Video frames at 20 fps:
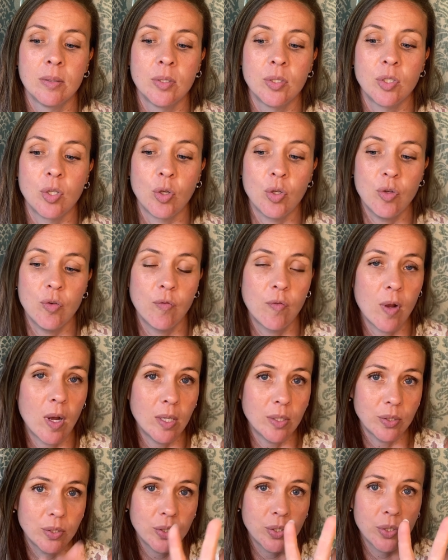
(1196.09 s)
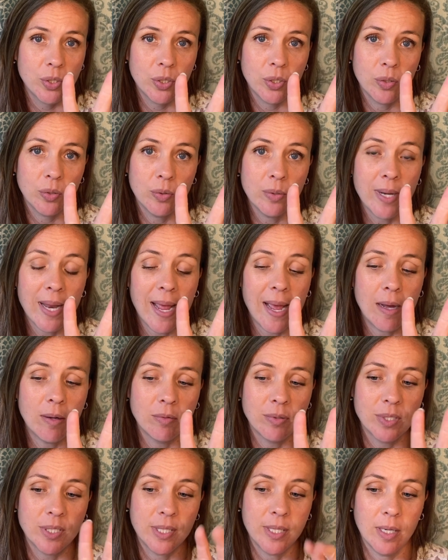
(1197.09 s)
So you've got two
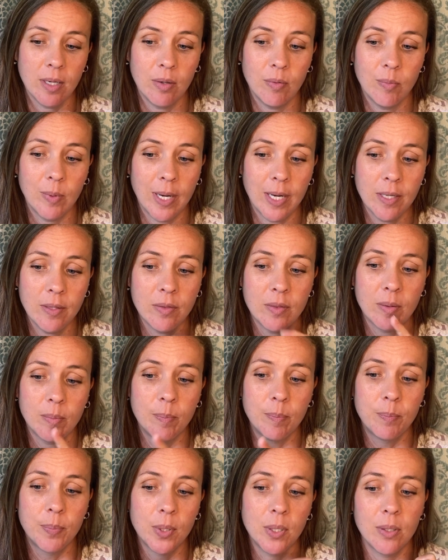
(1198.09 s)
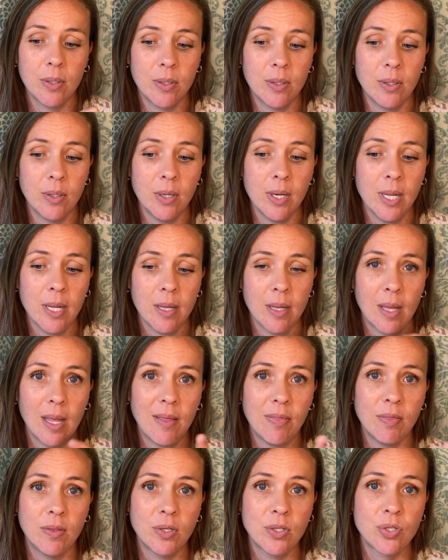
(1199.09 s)
nouns there, right? The bird
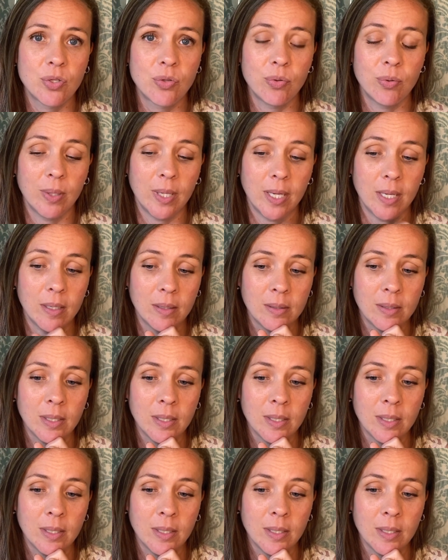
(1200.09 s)
and the tree.